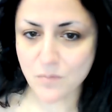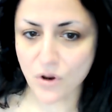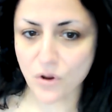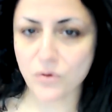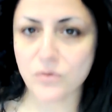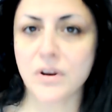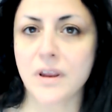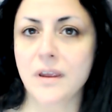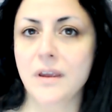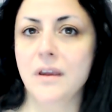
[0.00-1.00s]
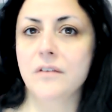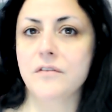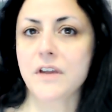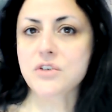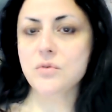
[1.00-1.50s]
my own
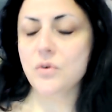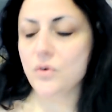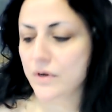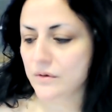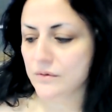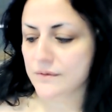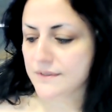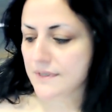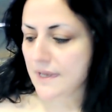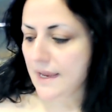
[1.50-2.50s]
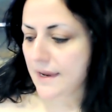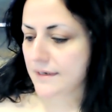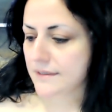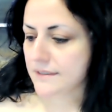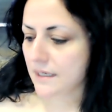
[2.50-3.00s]
facial oils.
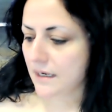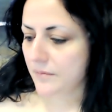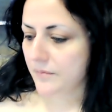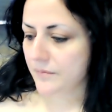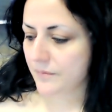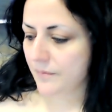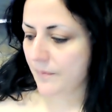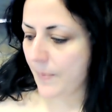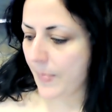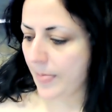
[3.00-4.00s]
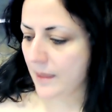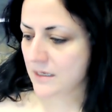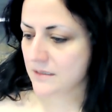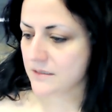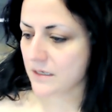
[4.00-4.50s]
And
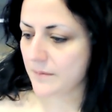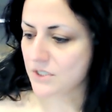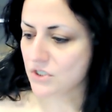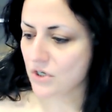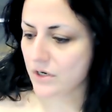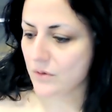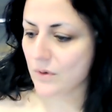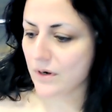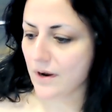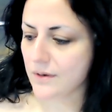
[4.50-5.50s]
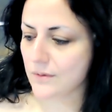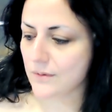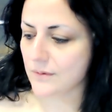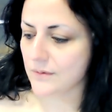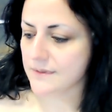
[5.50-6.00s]
so let me show you what I
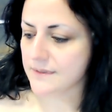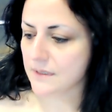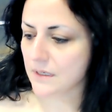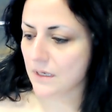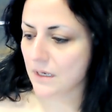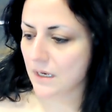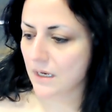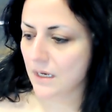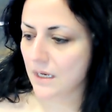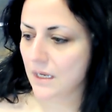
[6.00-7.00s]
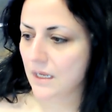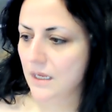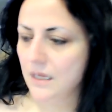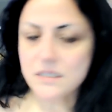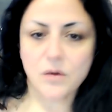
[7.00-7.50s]
use.
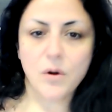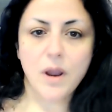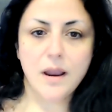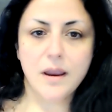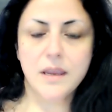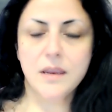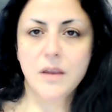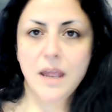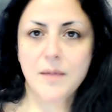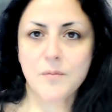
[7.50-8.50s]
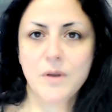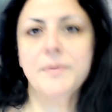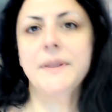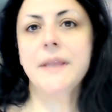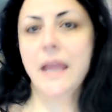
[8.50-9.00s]
So I am
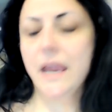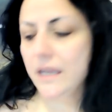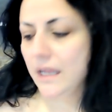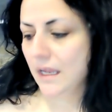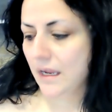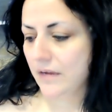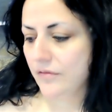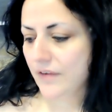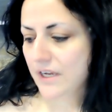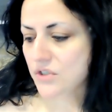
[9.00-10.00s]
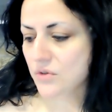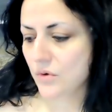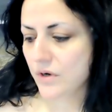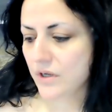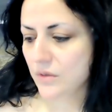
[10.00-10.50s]
replicating a facial
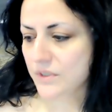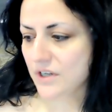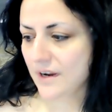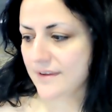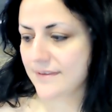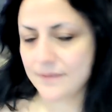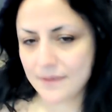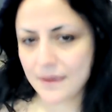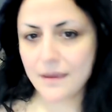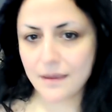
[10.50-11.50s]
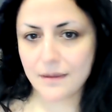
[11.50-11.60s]
oil, which I think,